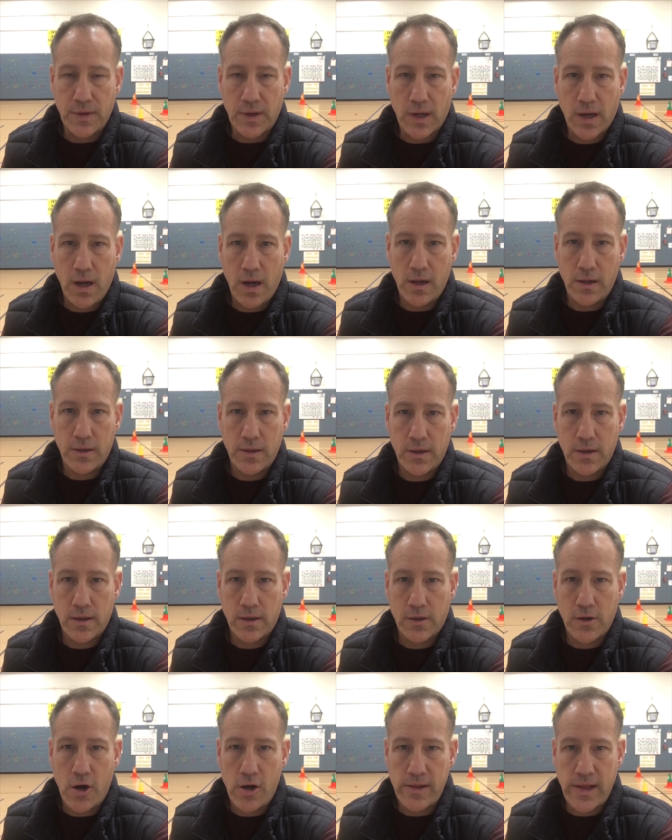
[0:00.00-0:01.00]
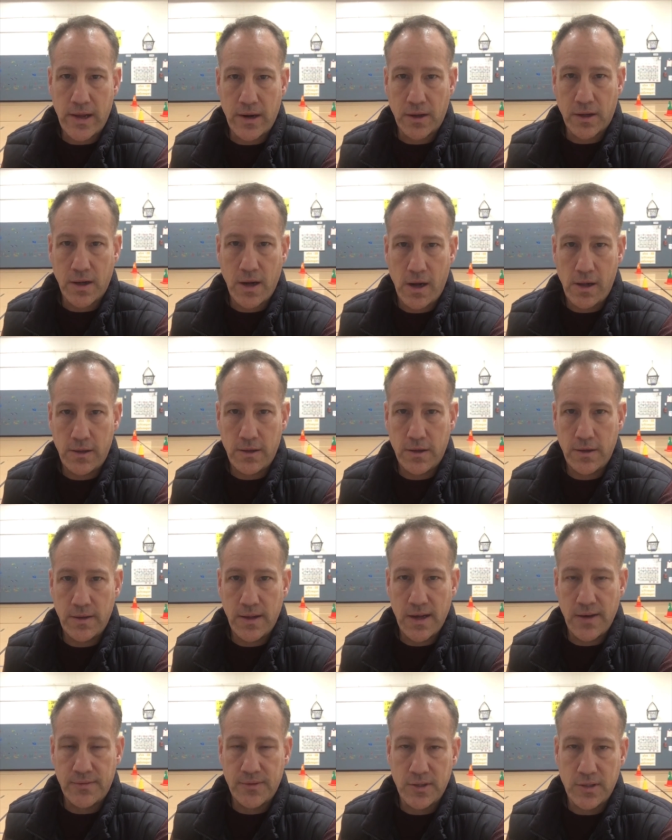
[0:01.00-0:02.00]
color, call out a color, and they
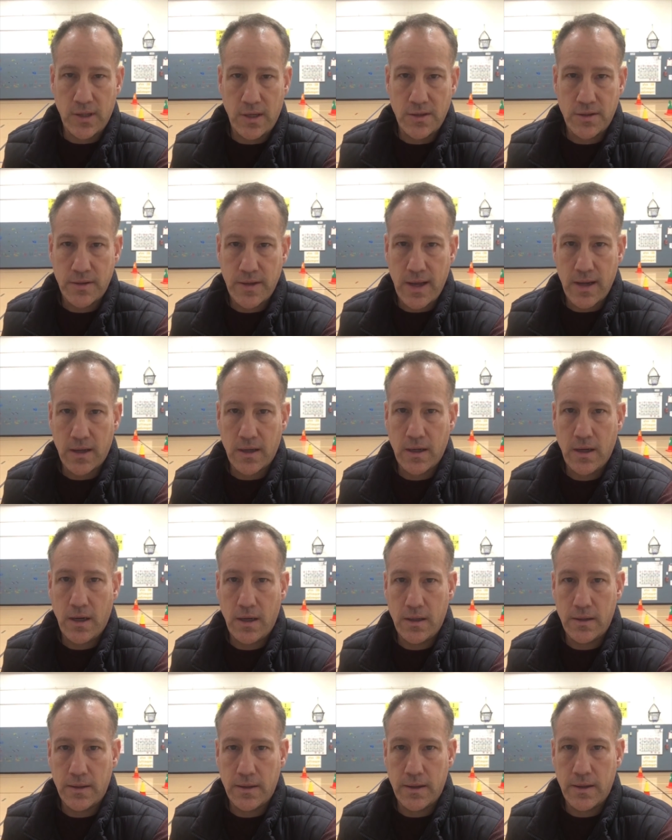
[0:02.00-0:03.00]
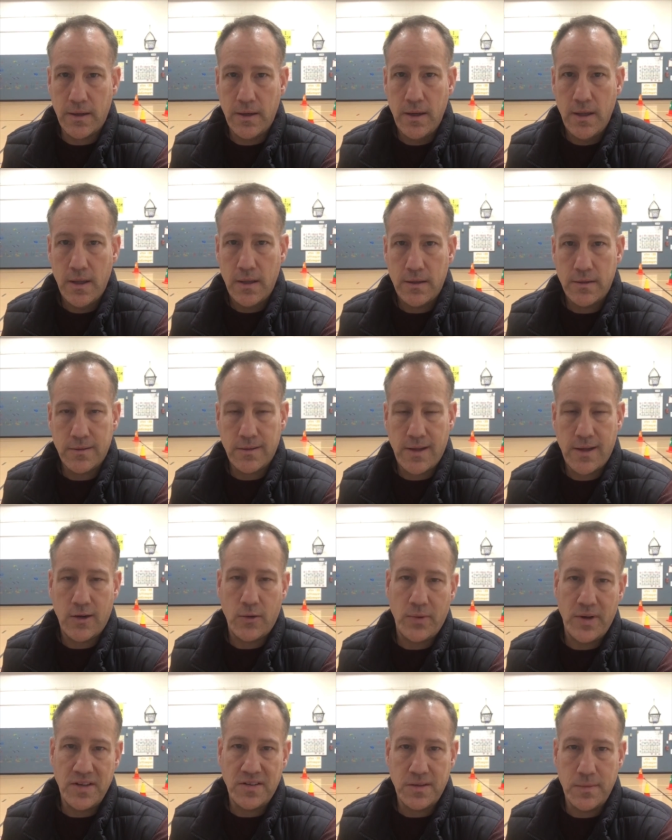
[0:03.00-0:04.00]
have to touch that color. There's a lot of
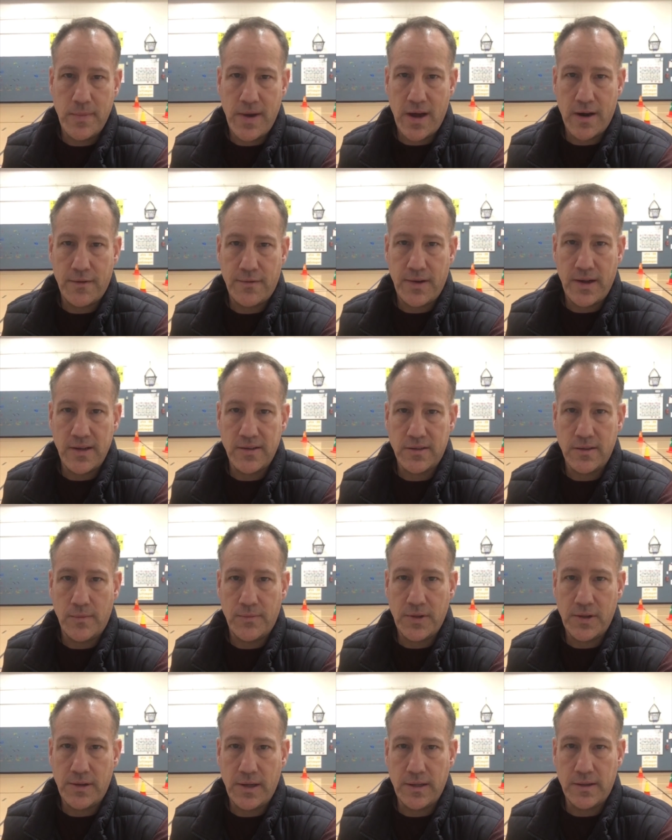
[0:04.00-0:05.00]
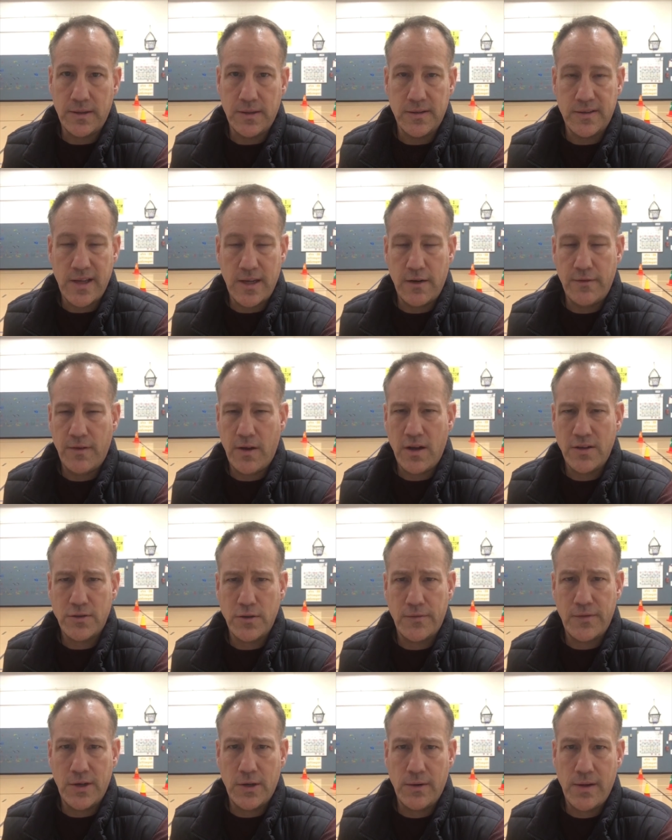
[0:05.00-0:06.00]
ways to modify something like this. And if, also,
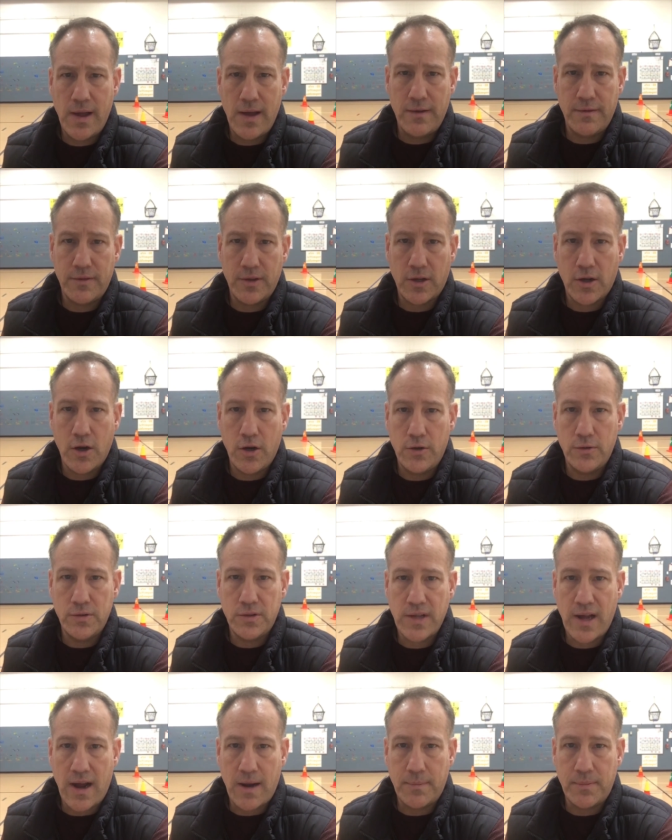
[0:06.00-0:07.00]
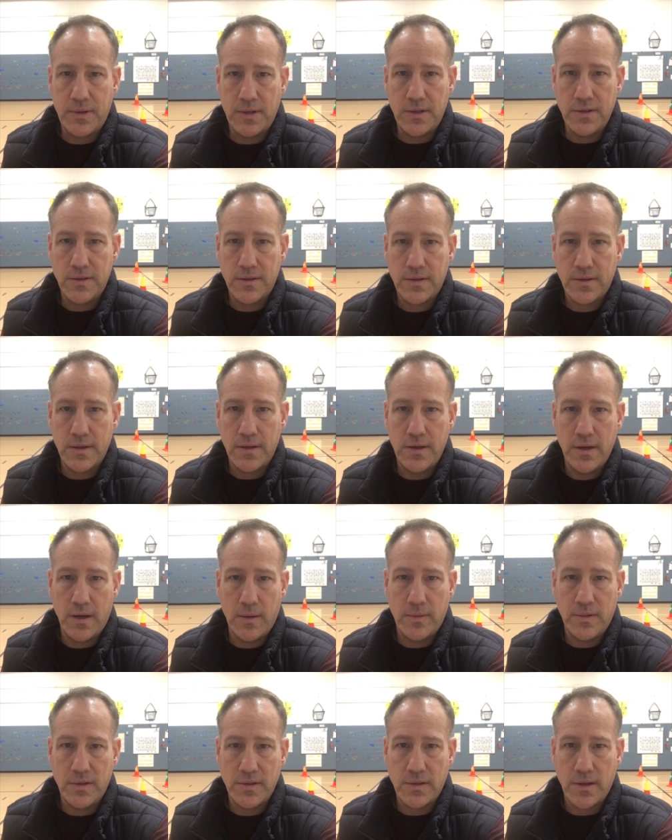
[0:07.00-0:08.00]
if you don't have the cone toppers, the
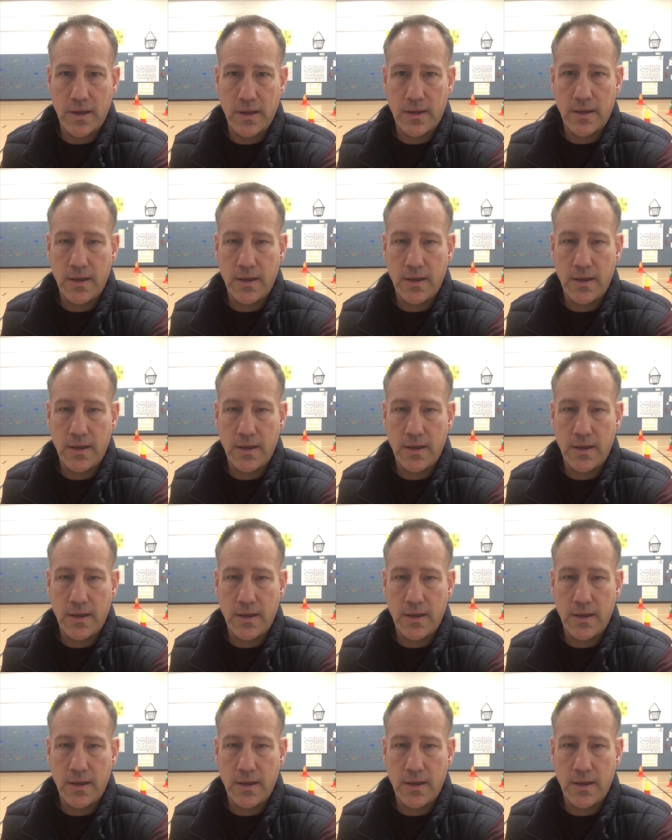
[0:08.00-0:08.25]
numbers like